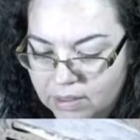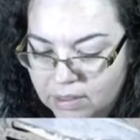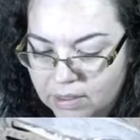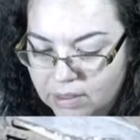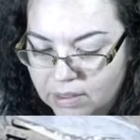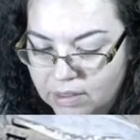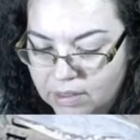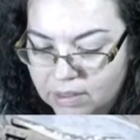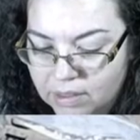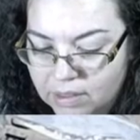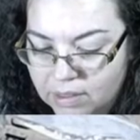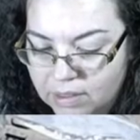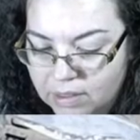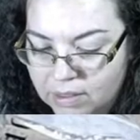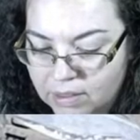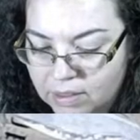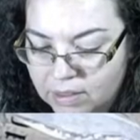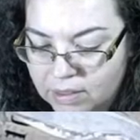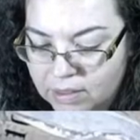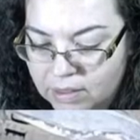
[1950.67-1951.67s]

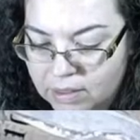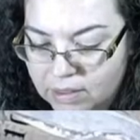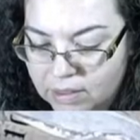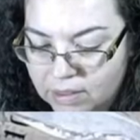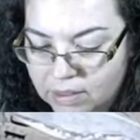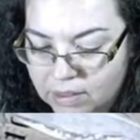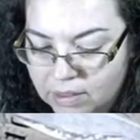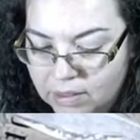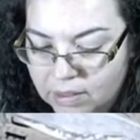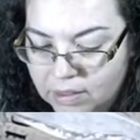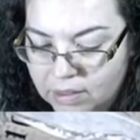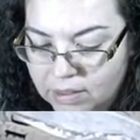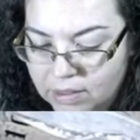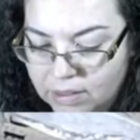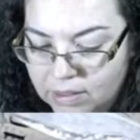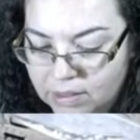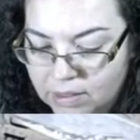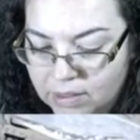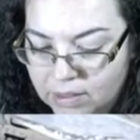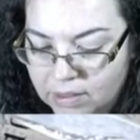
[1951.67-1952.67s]

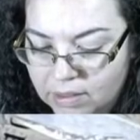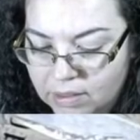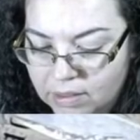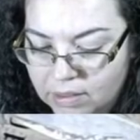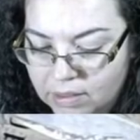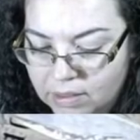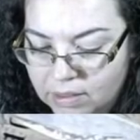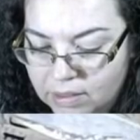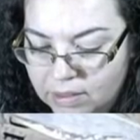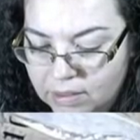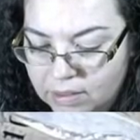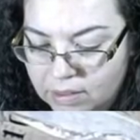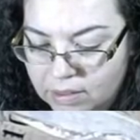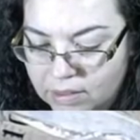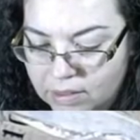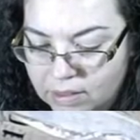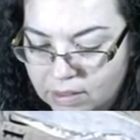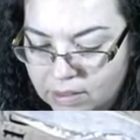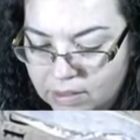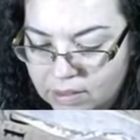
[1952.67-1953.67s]

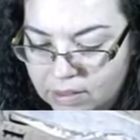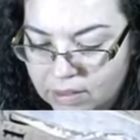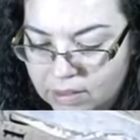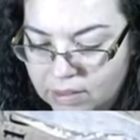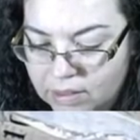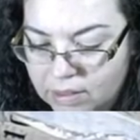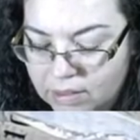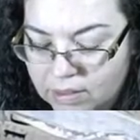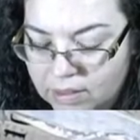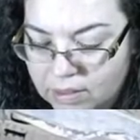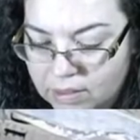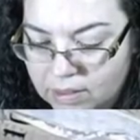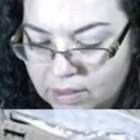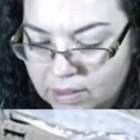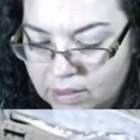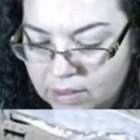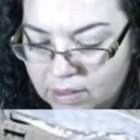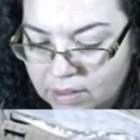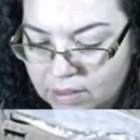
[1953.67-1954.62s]
[no speech]